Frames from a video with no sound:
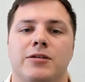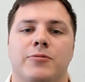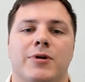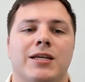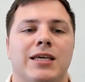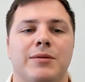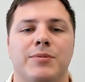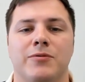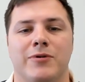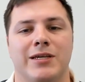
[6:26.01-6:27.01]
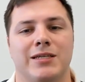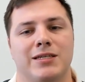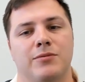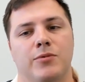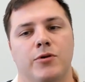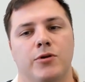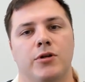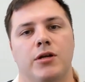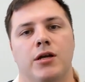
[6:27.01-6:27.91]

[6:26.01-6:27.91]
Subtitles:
You want to keep it reasonable.